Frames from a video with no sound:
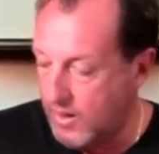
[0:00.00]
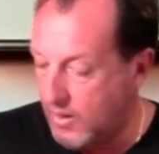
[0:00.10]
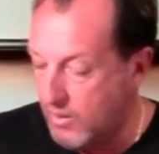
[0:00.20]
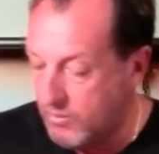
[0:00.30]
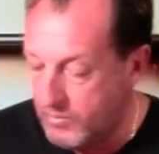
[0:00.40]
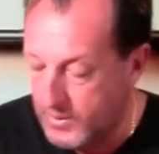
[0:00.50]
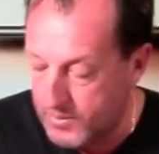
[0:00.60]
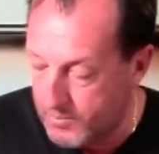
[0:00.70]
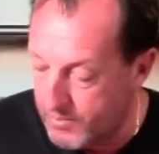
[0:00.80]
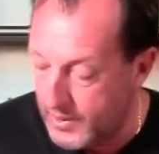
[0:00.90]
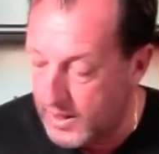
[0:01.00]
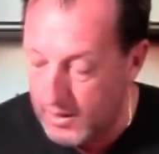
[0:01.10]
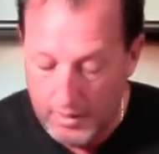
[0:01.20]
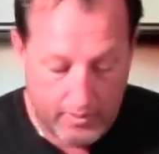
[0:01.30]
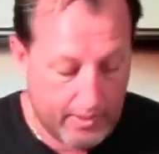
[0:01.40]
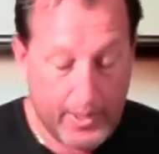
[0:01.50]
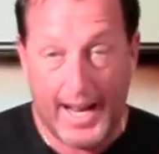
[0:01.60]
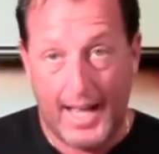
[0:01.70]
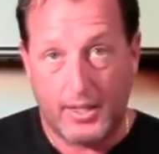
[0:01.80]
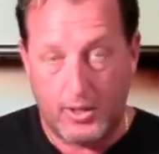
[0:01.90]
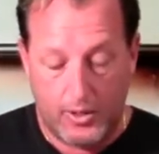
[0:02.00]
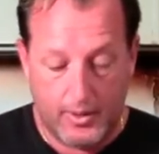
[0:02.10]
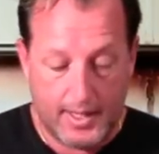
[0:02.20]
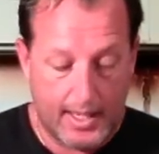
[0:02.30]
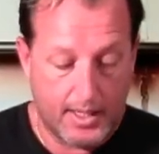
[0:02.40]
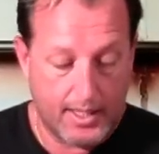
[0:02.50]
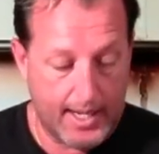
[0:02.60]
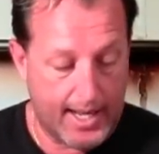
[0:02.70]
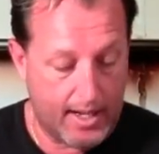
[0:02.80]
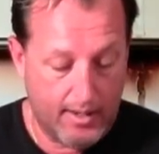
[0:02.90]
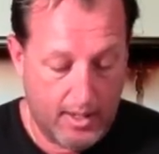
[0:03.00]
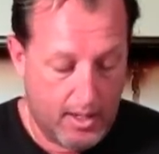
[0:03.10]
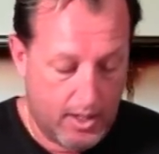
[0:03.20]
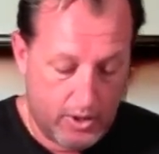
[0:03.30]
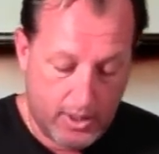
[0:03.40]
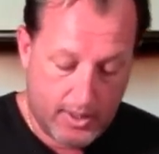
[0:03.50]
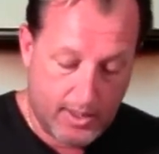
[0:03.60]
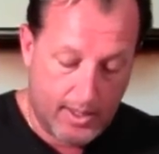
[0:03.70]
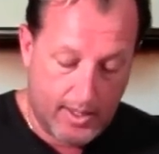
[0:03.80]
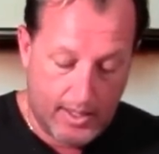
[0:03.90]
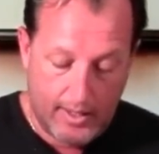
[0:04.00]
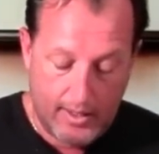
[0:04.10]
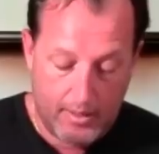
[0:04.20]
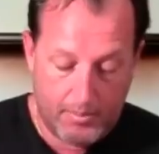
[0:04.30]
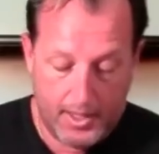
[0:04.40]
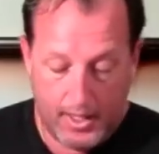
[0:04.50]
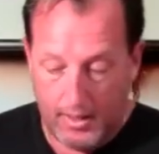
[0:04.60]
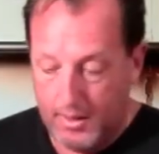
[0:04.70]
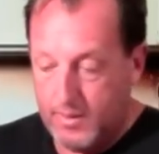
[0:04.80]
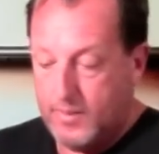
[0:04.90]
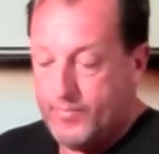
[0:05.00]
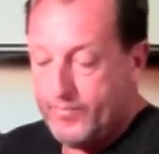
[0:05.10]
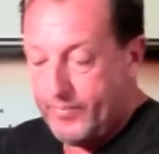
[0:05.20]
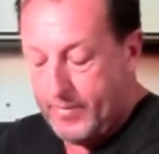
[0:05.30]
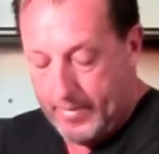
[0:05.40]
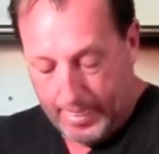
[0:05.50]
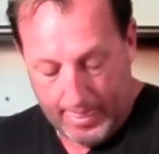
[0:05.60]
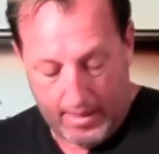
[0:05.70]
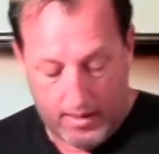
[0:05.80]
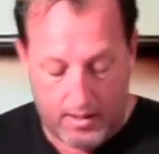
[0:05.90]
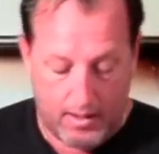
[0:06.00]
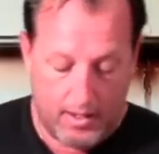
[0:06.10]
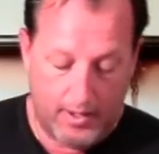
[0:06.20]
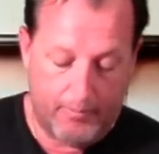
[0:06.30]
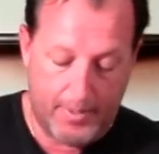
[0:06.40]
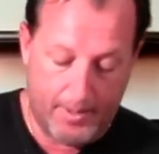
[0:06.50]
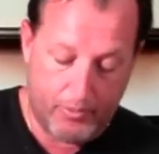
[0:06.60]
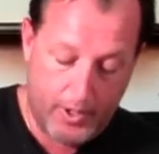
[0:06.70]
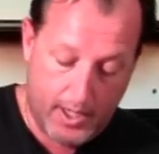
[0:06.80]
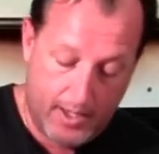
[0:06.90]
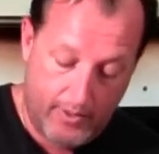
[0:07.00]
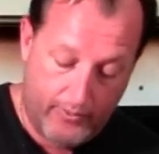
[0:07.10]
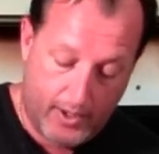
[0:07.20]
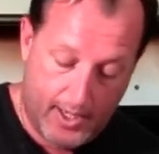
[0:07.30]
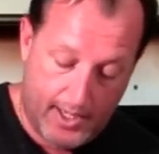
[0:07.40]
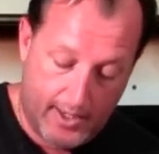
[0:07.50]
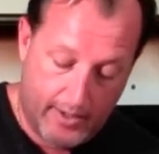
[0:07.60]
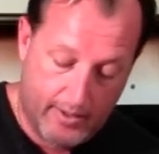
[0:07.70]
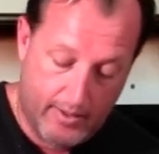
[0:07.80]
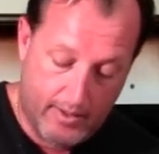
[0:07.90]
You sprinkle. What I like to do is I like to add just a little bit of paprika for color.